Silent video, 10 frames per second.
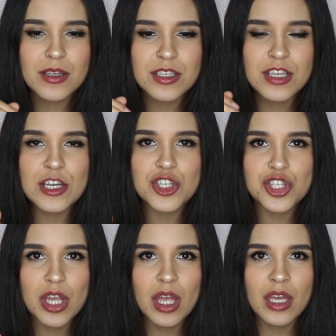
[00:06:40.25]

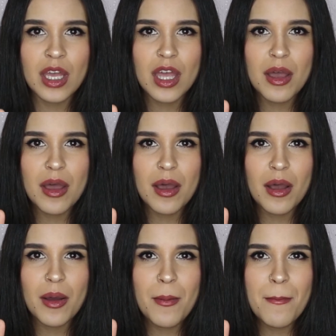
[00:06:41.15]
touching
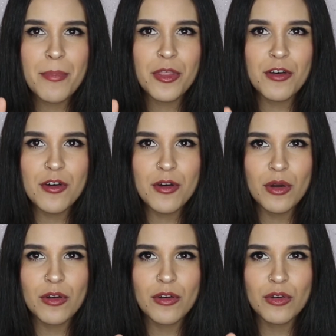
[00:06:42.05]
the
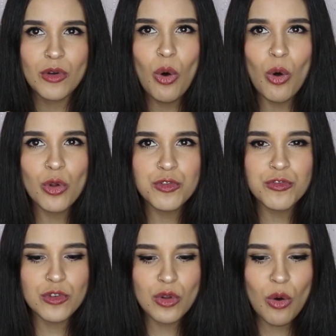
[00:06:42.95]
cold
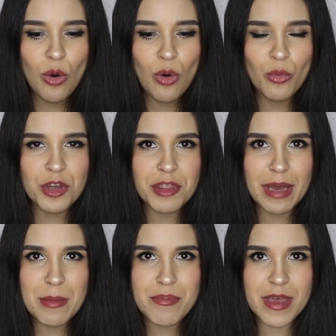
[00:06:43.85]
floor with
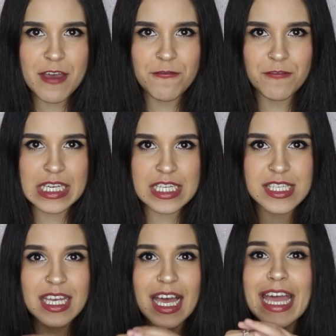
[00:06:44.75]
my bare
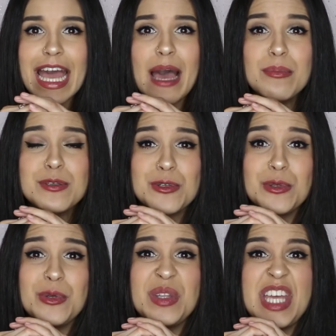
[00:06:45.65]
feet. I
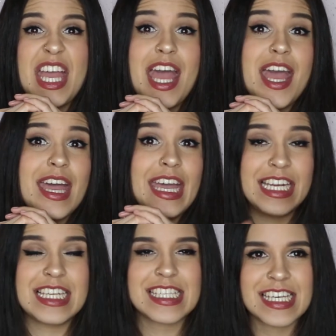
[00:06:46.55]
absolutely hate
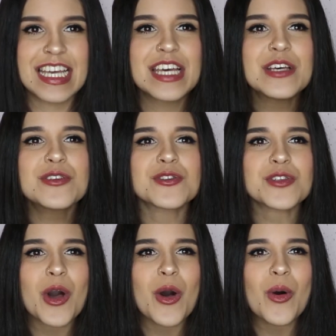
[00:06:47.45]
it.
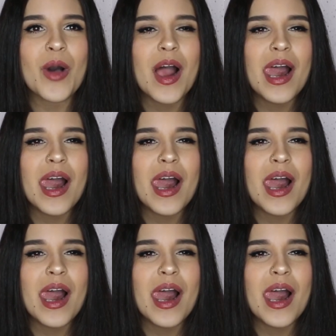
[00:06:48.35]
So